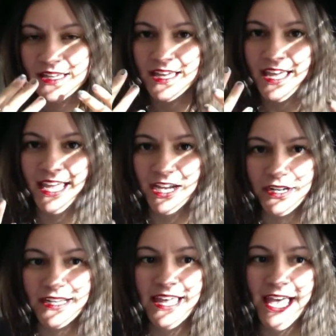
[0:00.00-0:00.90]

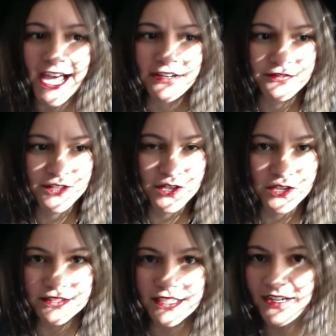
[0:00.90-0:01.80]
Harriet
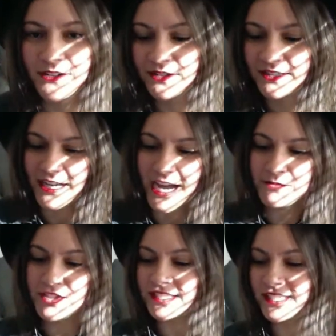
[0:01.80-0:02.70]
Hadfield. Oh,
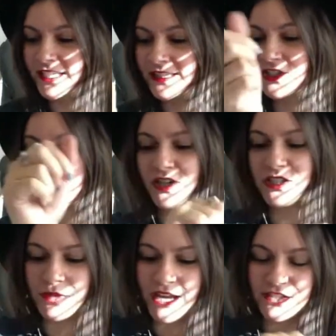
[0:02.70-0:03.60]
I'm just getting the
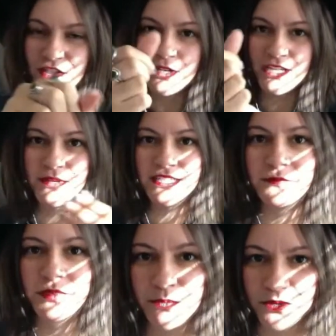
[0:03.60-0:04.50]
chills. We have so many
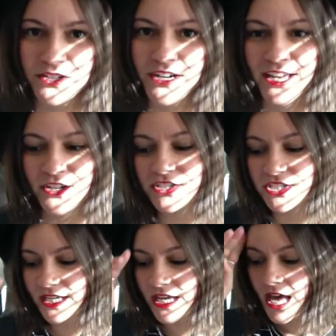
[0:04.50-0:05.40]
amazing people in our
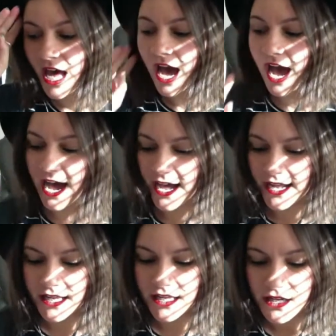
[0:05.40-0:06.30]
energy.
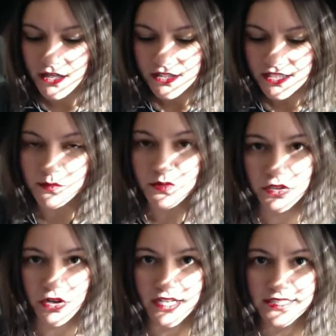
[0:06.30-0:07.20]
I stumbled
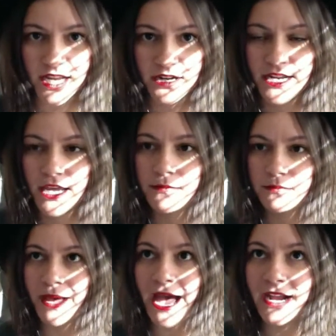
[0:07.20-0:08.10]
across Harriet
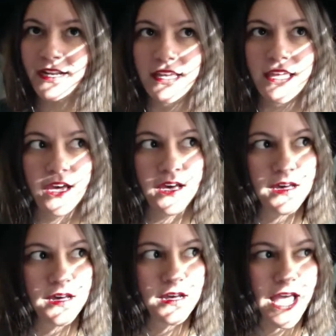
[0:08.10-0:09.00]
back
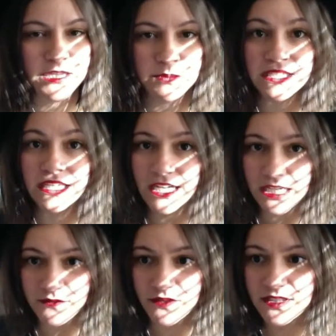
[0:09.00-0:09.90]
uh, at the
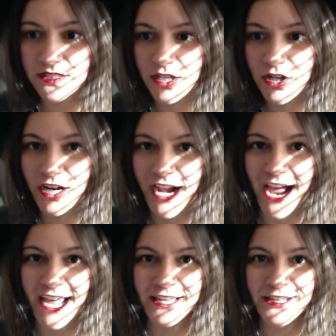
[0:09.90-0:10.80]
beginning of this year,
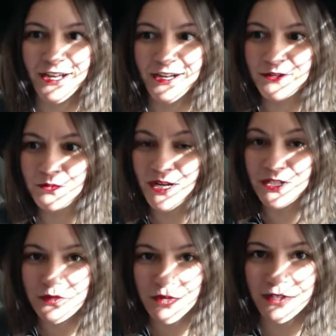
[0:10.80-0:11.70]
I uh, went
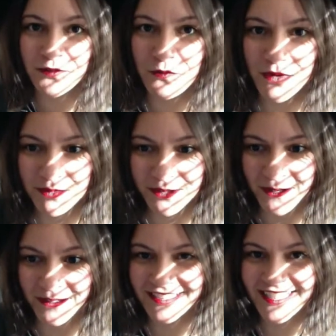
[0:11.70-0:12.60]
to one of her
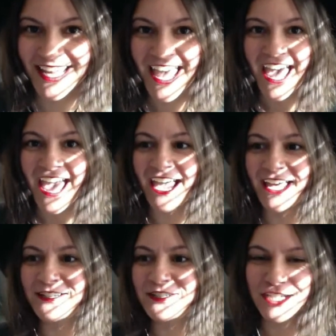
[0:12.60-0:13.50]
webinars,
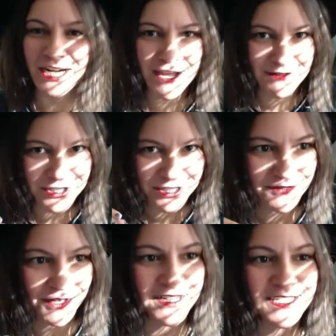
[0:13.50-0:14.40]
and she and I have actually a
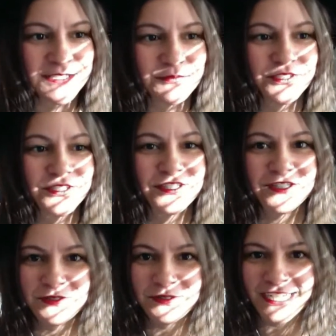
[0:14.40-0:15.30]
very similar
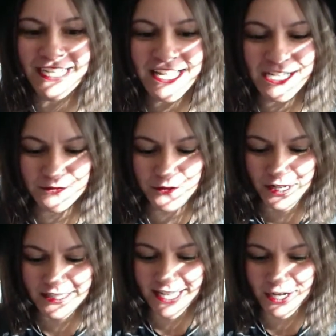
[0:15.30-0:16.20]
story as far
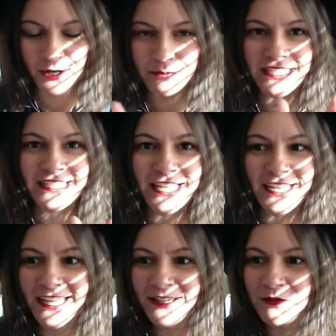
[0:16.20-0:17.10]
as like our
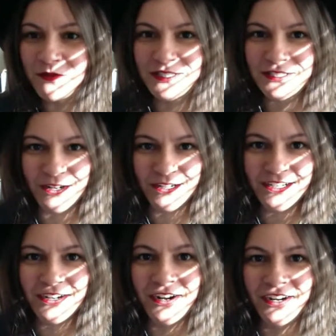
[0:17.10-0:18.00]
beginning when we
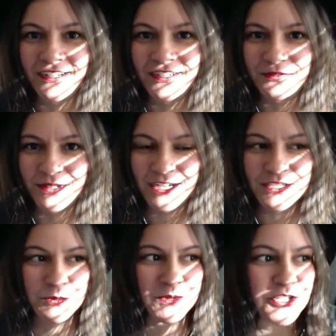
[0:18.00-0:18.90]
started our careers,
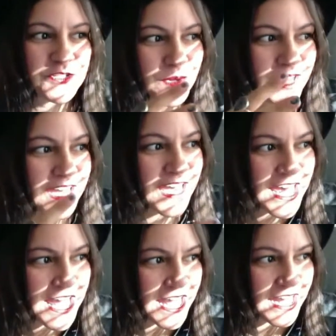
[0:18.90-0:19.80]
where we just were like
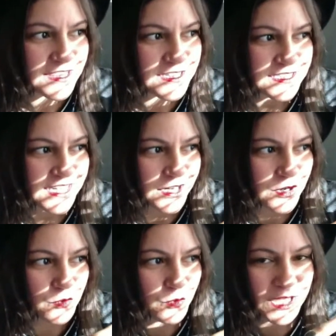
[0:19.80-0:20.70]
in this like
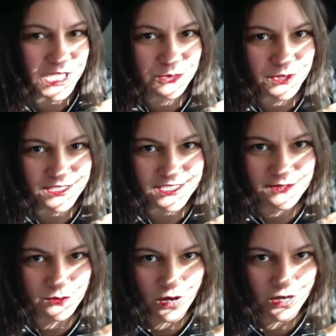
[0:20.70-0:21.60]
really really
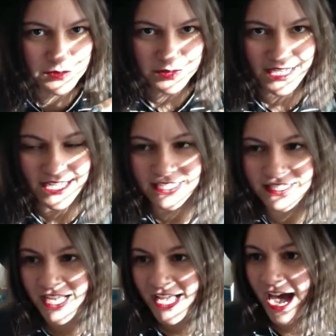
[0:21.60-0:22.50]
small place.
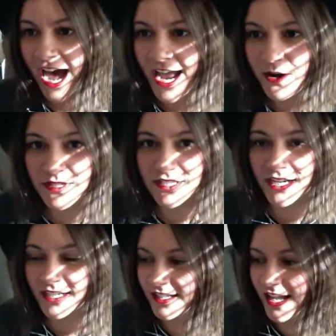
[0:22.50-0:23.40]
I was
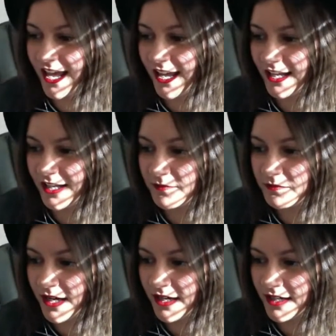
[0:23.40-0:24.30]
on a
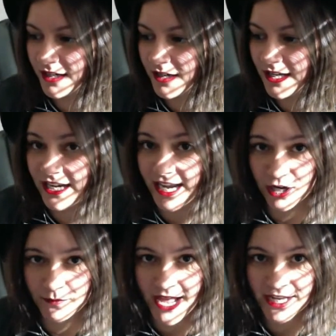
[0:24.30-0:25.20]
uh, an
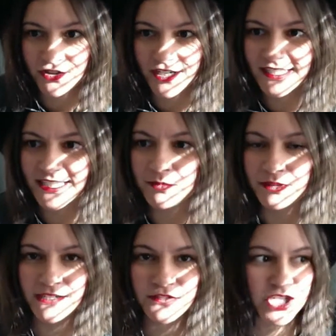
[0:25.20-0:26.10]
air mattress. I
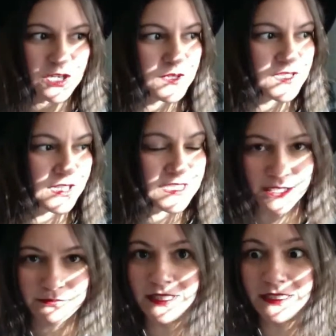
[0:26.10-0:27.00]
believe she was on
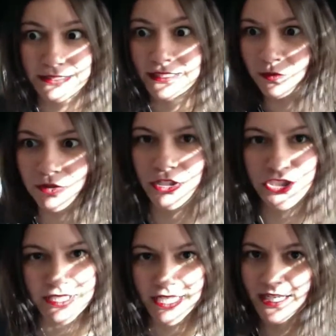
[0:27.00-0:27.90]
something similar,
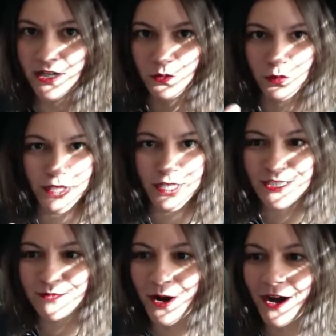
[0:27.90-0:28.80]
just like in a really
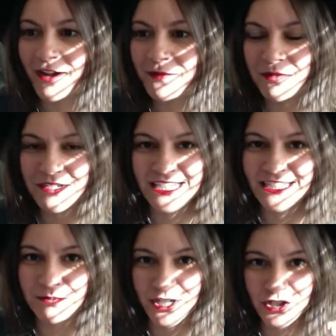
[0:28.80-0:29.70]
small. I remember seeing
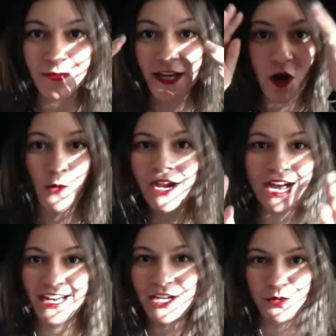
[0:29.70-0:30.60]
the picture. I'm like, oh my
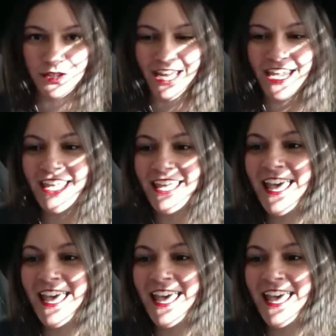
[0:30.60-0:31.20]
god, I can relate.